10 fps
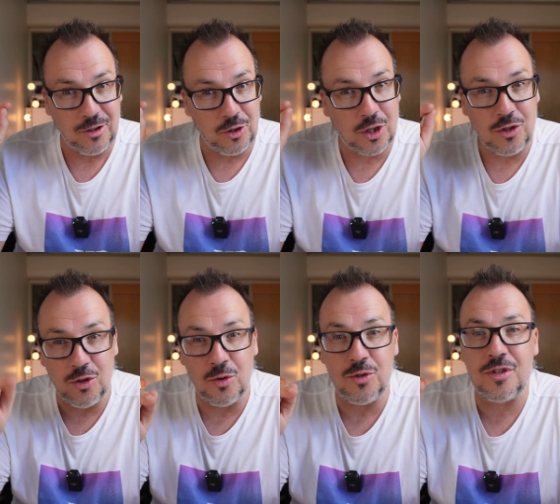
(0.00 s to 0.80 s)
you can
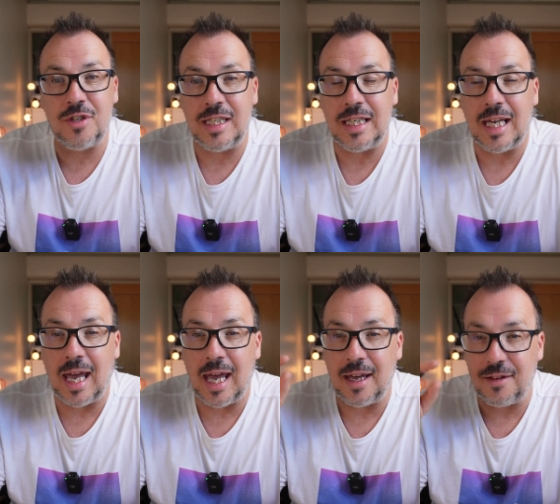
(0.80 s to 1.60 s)
use the
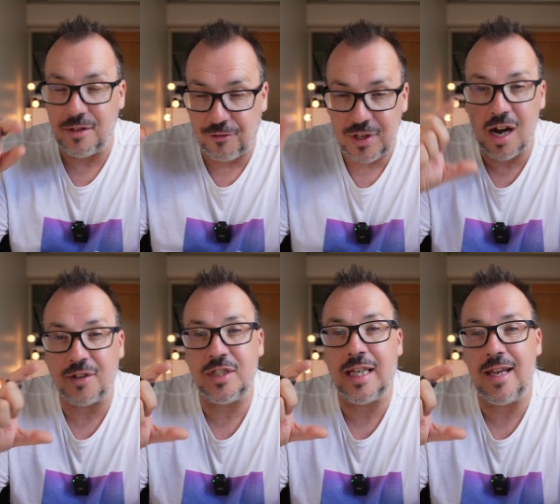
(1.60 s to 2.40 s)
free
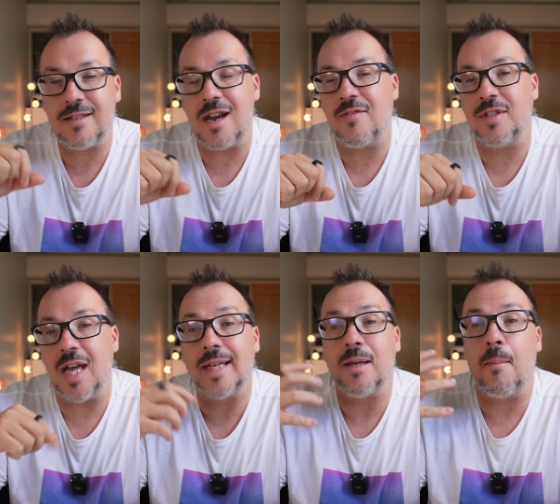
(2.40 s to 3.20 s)
RTK service
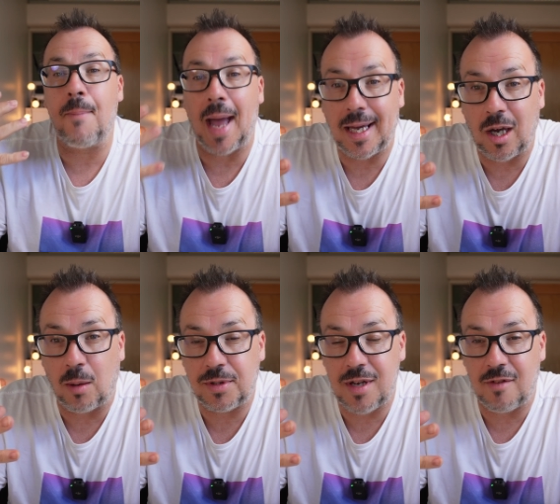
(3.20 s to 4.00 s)
as a
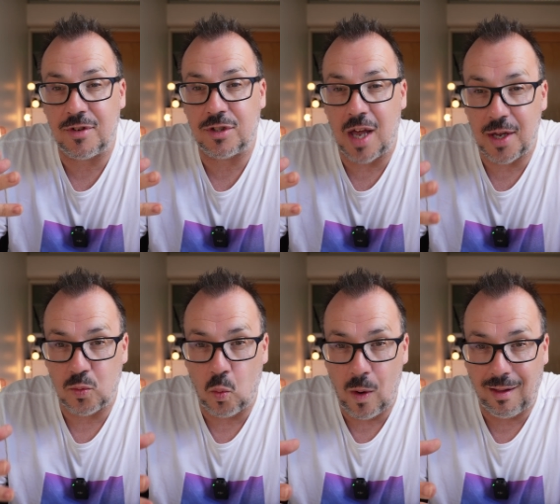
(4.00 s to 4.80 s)
backup service
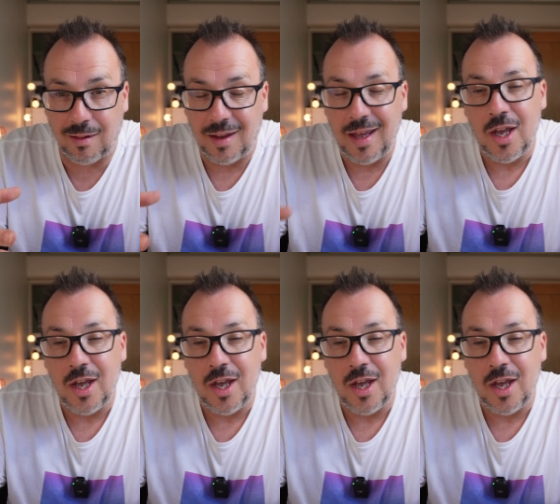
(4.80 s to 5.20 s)
as well.